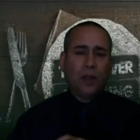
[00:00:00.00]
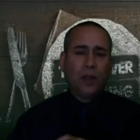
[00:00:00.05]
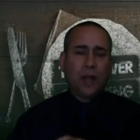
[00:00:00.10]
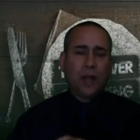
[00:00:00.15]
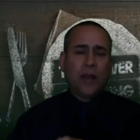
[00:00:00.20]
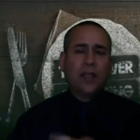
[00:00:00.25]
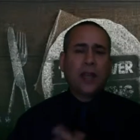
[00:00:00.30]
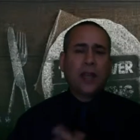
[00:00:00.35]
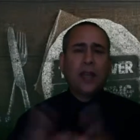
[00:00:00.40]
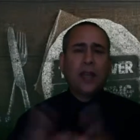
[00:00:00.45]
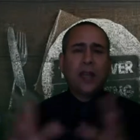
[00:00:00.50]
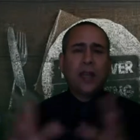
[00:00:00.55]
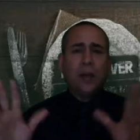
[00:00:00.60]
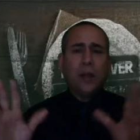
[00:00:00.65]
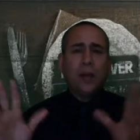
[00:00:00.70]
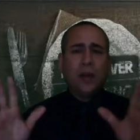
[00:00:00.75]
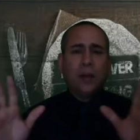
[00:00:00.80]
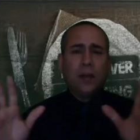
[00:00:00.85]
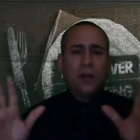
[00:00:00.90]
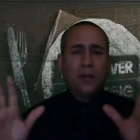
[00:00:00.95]
as I
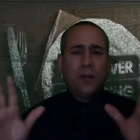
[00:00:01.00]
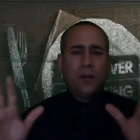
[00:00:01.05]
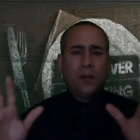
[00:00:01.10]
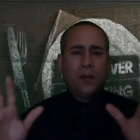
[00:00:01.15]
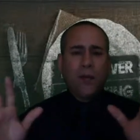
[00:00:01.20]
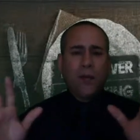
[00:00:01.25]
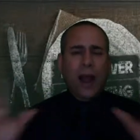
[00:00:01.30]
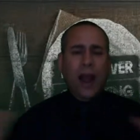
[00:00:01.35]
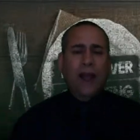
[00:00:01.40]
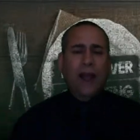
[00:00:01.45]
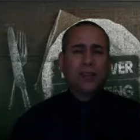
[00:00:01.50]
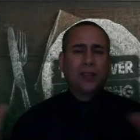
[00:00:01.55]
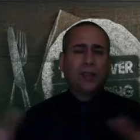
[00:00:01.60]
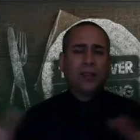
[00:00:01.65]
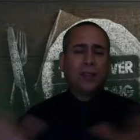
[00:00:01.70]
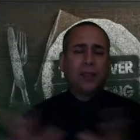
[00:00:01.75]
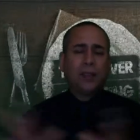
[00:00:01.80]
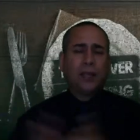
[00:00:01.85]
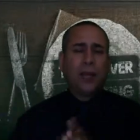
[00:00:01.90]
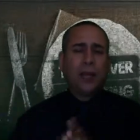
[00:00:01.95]

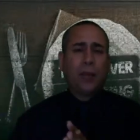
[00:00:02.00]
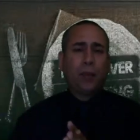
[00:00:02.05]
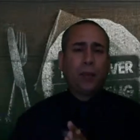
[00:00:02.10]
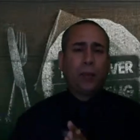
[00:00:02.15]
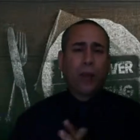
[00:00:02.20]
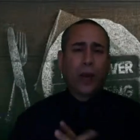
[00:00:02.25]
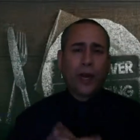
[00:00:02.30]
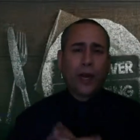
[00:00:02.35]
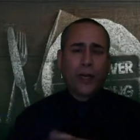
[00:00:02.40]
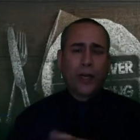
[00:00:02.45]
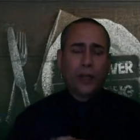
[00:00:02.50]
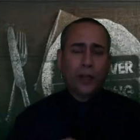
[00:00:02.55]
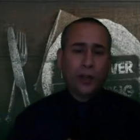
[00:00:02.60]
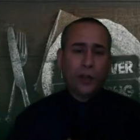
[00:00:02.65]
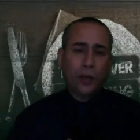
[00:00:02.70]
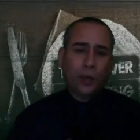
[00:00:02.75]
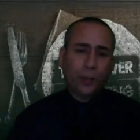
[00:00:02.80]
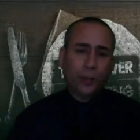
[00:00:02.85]
fast and I pray to you.